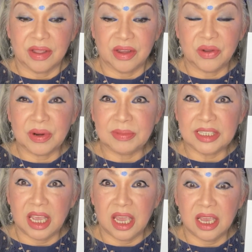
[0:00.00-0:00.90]
You know what I'm
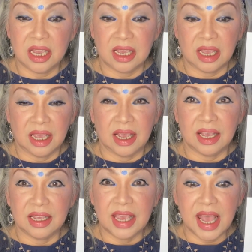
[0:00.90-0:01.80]
saying?
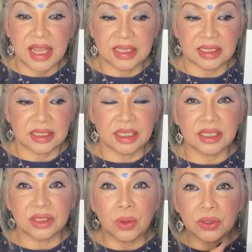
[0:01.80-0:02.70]
Yes, the
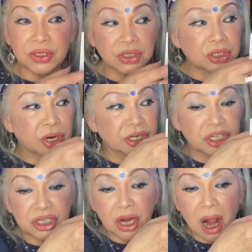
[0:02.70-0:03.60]
soul star
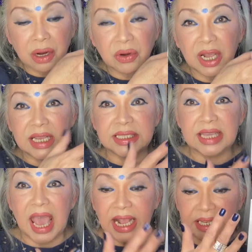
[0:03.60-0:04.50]
chakra is the
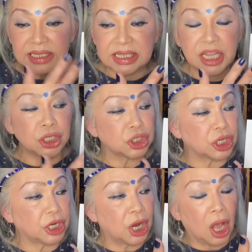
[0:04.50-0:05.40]

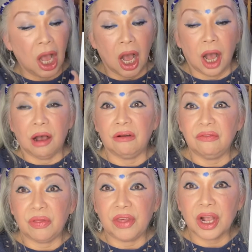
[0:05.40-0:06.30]
extension of
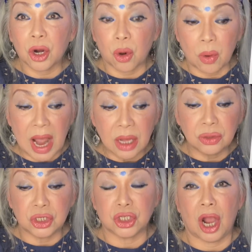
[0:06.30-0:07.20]
the crown
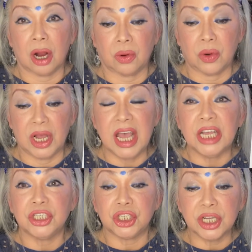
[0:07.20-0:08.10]
chakra,
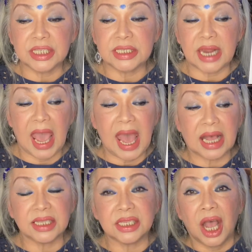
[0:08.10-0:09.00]
just
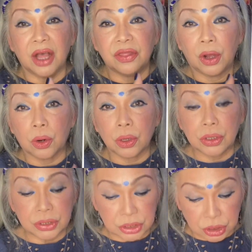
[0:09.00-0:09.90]
as the
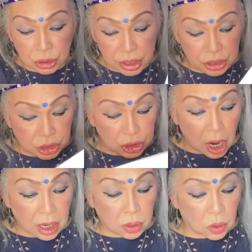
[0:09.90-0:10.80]
earth star
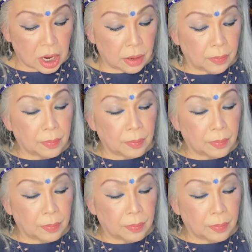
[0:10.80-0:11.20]
chakra